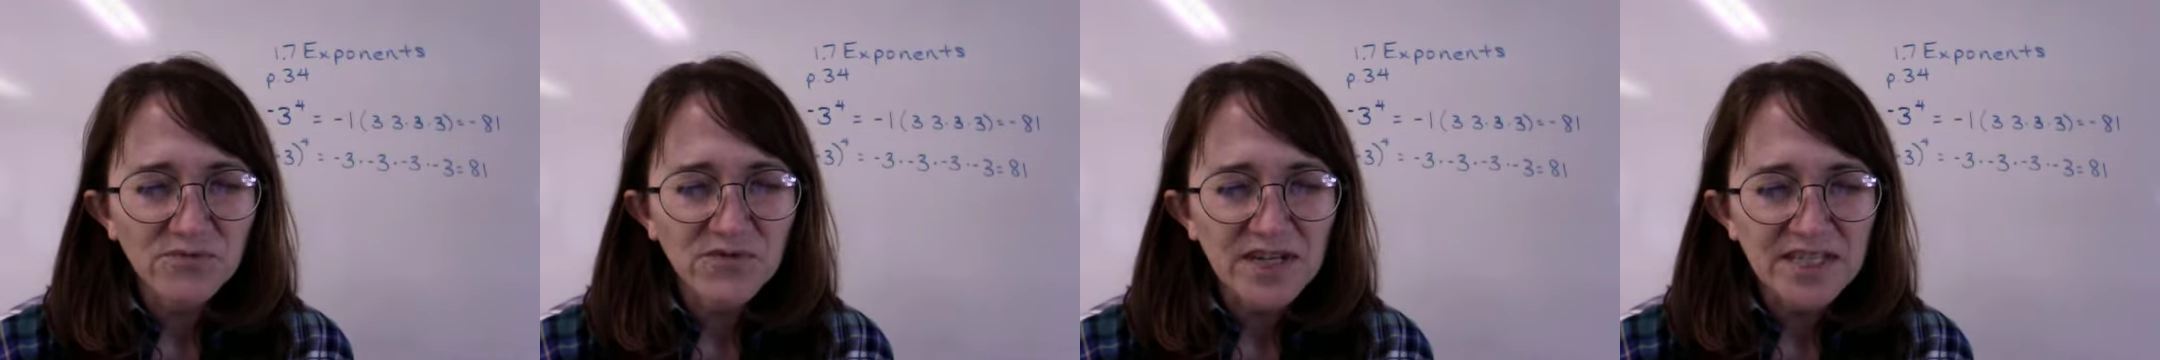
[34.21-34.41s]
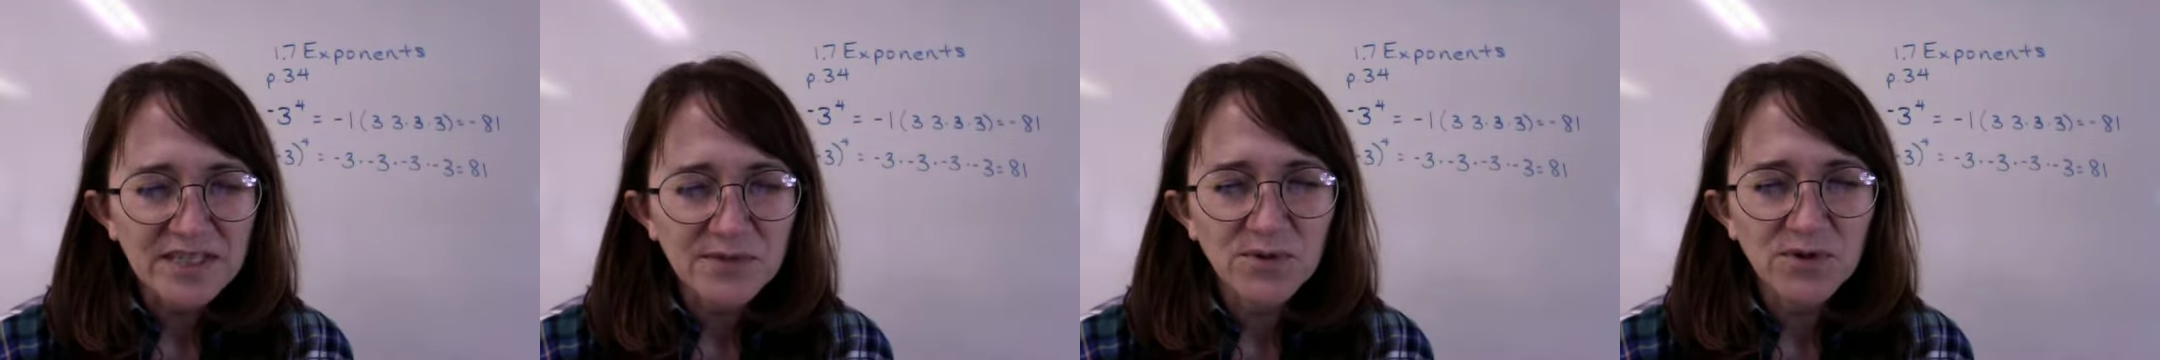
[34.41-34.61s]

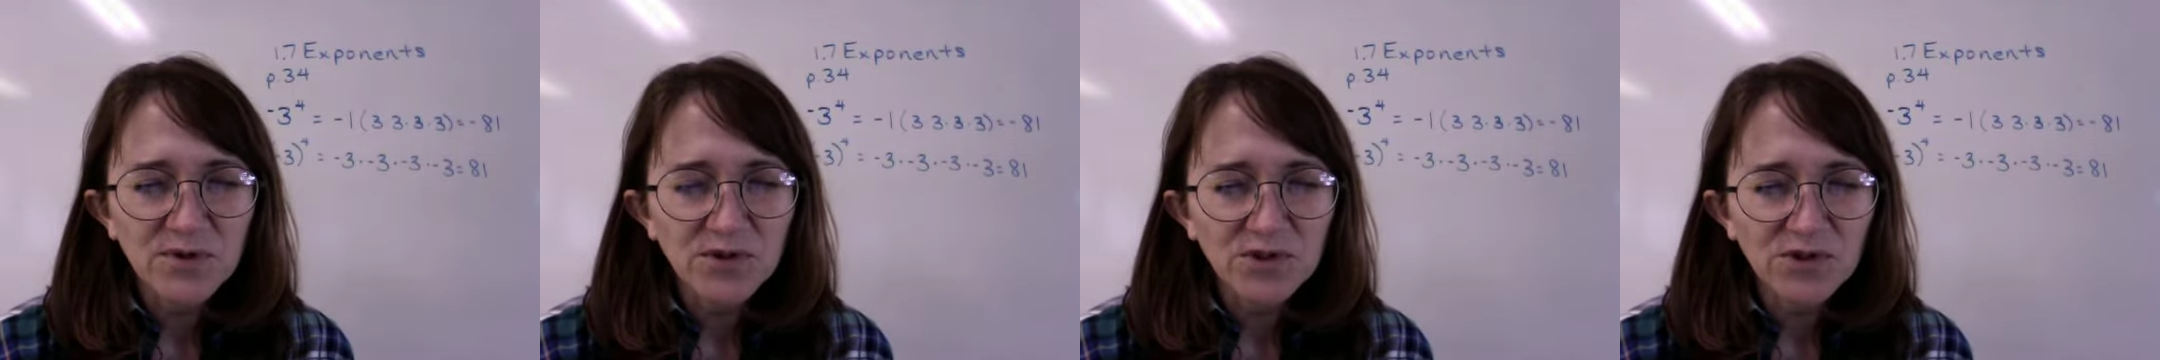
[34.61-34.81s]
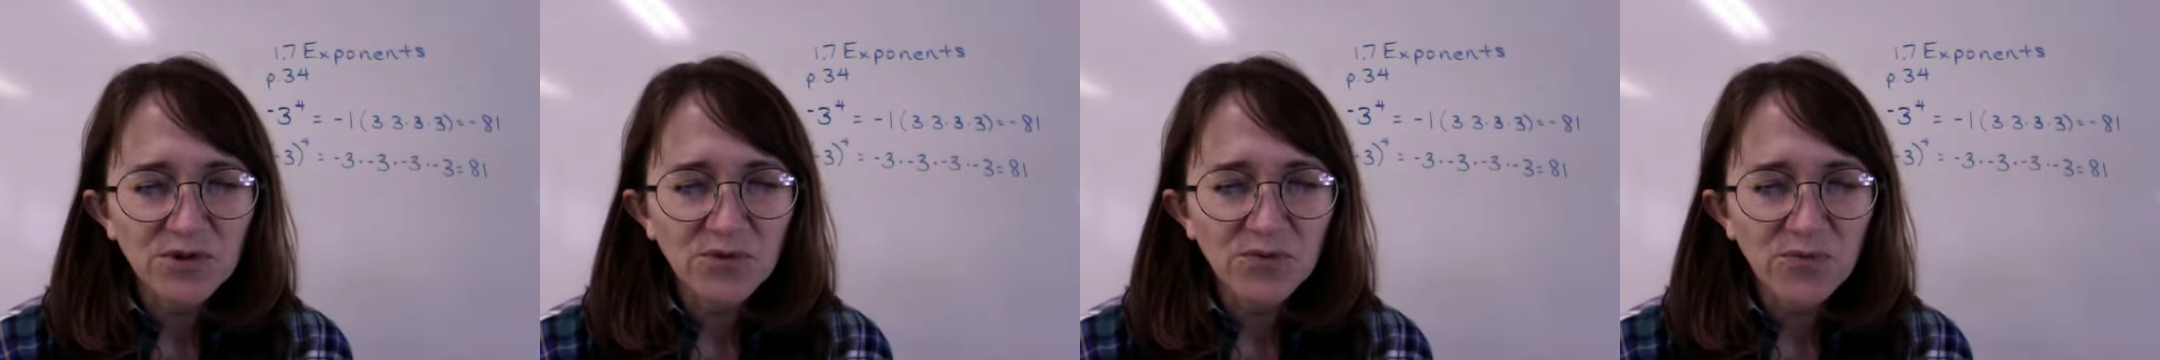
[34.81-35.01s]

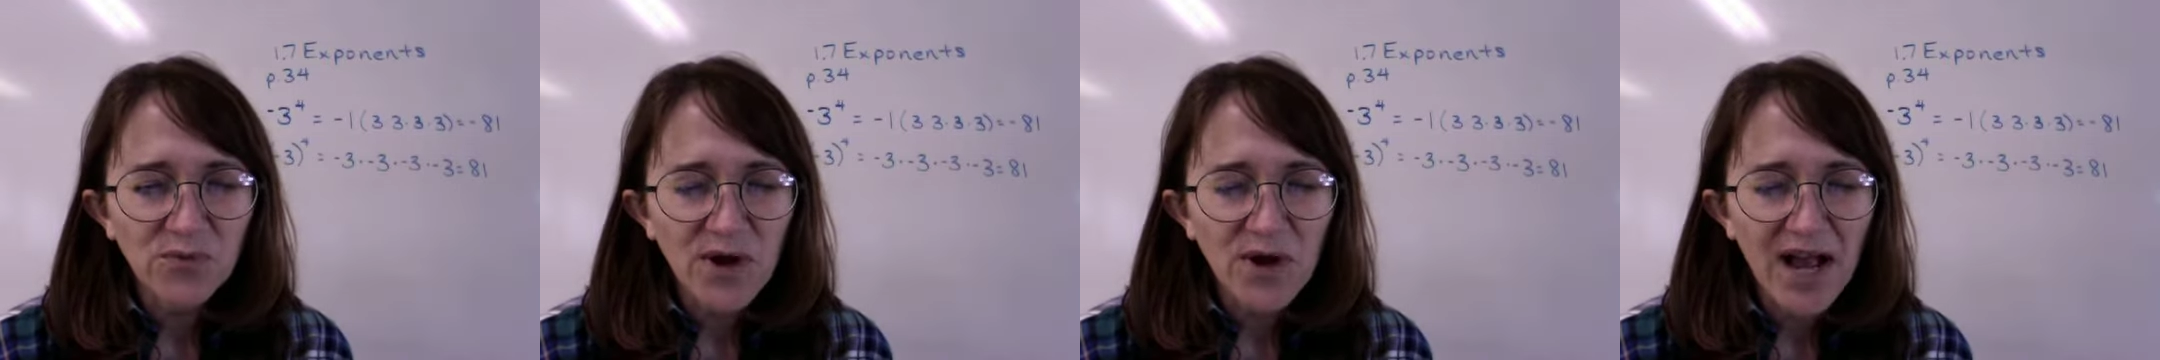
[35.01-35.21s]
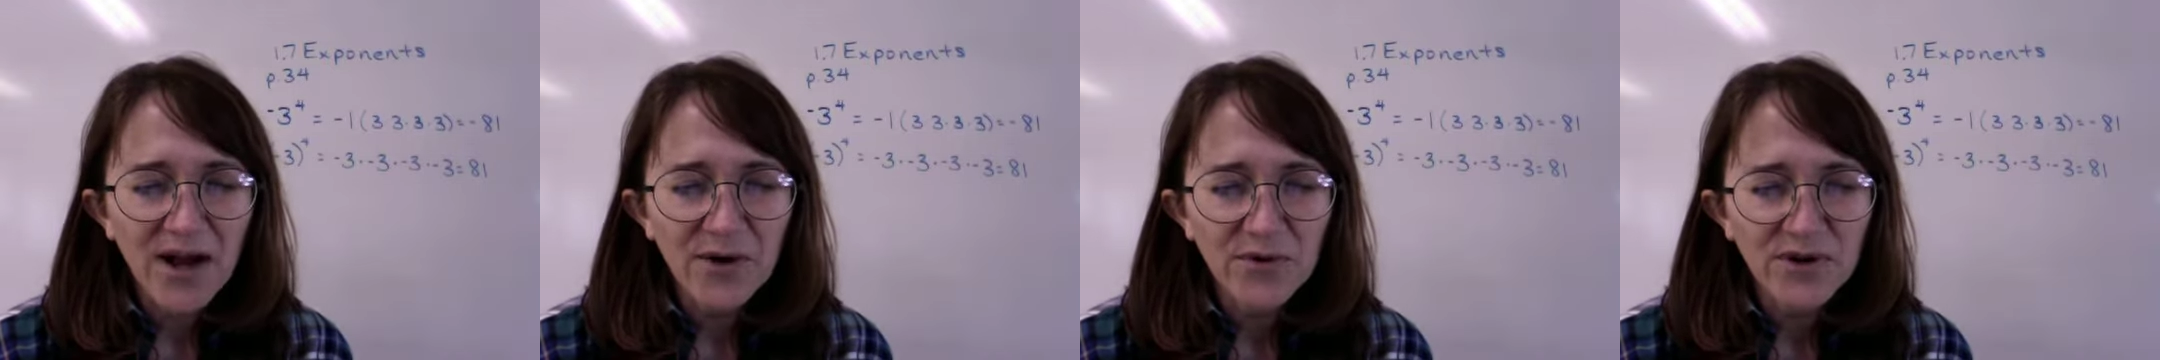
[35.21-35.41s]
Facebook or
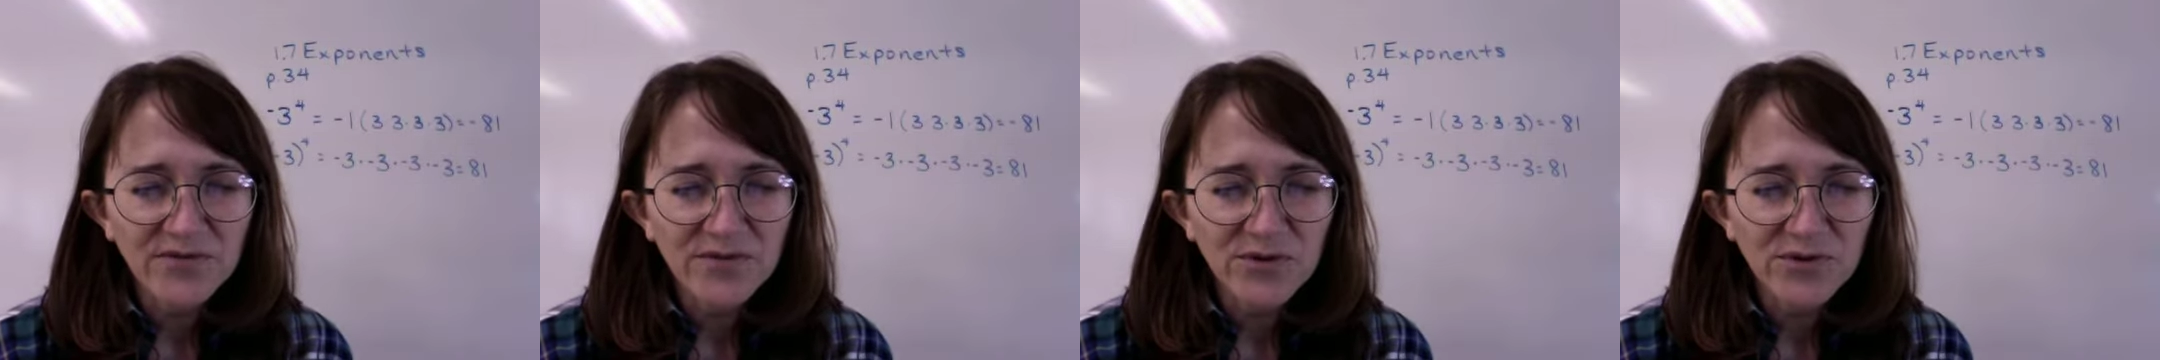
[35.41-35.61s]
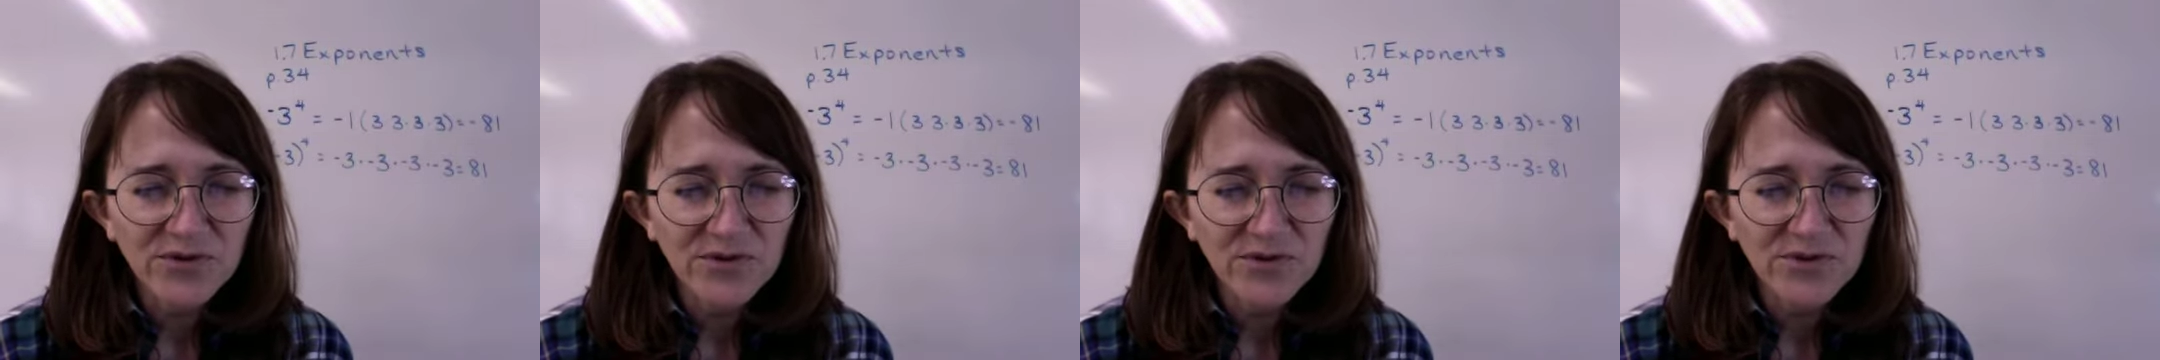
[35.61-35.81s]

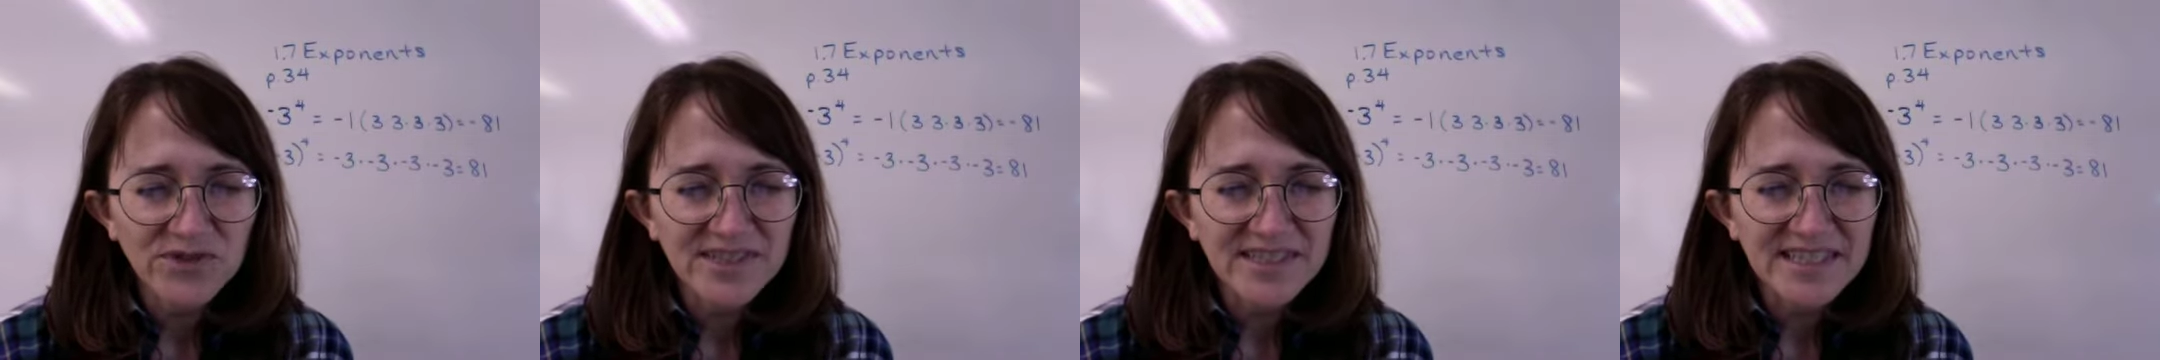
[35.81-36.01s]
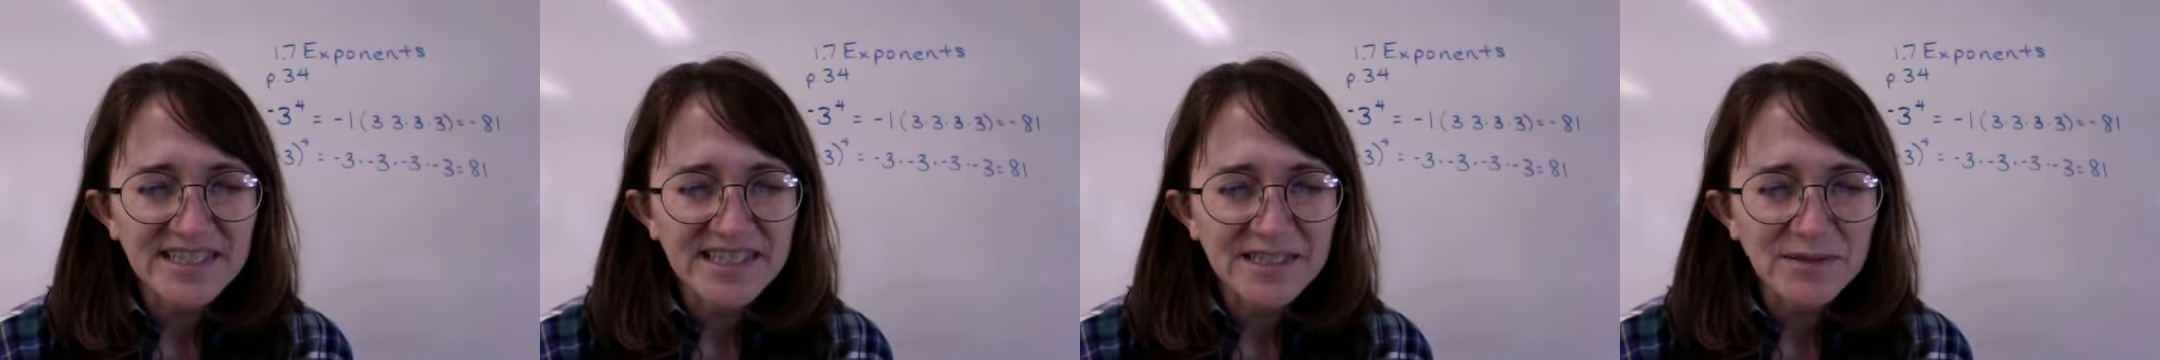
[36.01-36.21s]
however you're
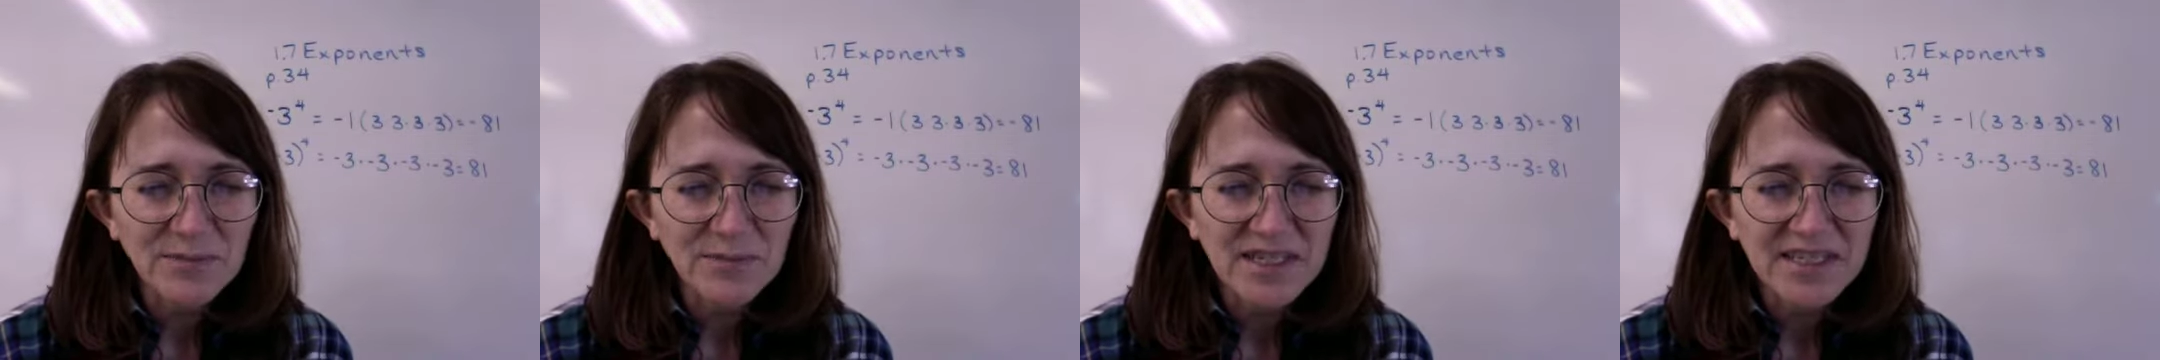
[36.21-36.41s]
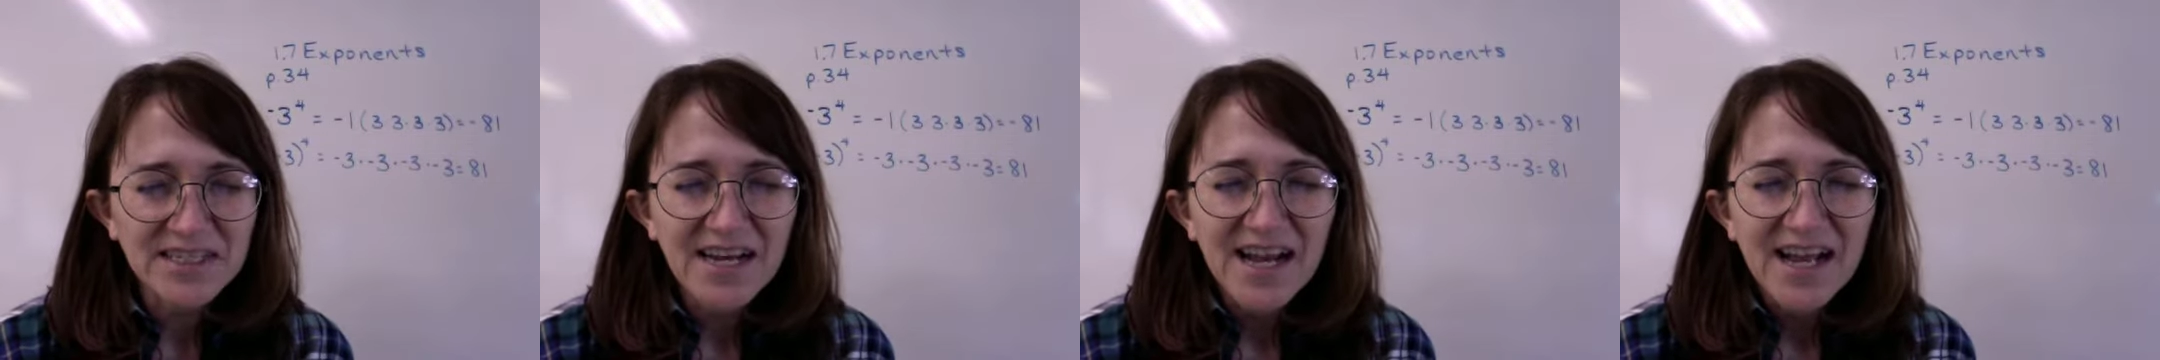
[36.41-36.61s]
seeing
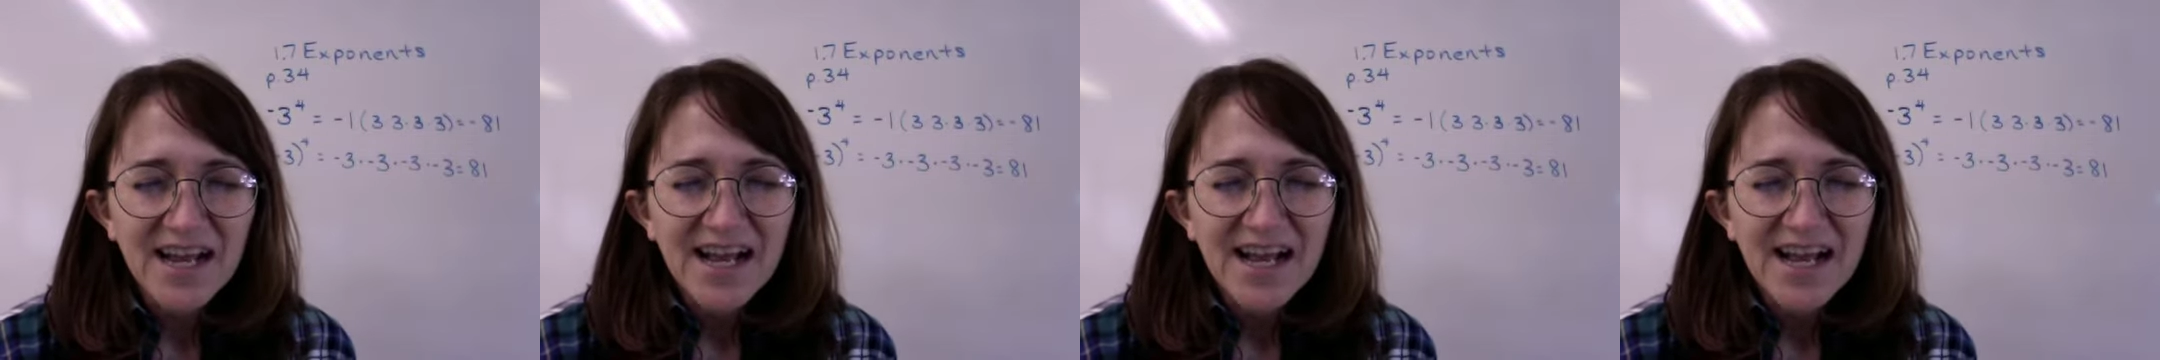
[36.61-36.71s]
me,